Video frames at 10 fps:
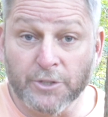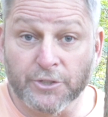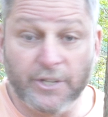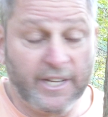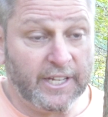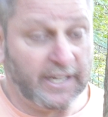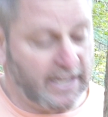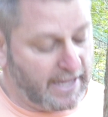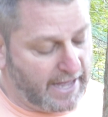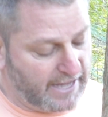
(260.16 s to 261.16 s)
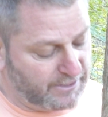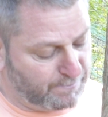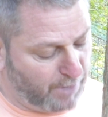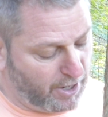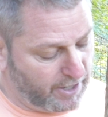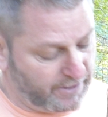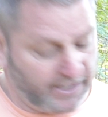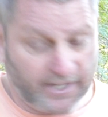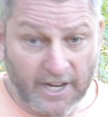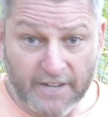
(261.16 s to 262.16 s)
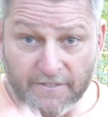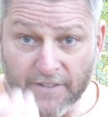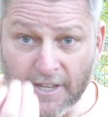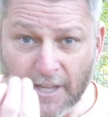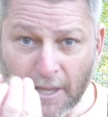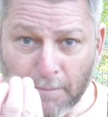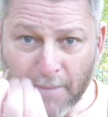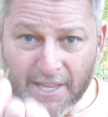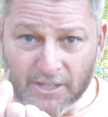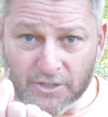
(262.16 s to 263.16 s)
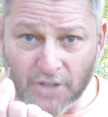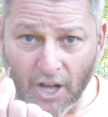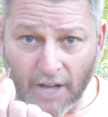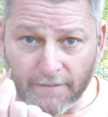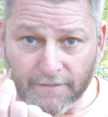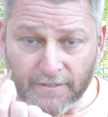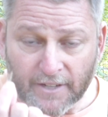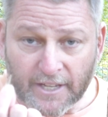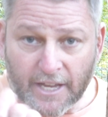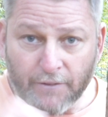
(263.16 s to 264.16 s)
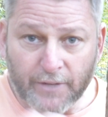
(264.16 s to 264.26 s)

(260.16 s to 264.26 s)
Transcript: tree has bark that kind of peels off. If we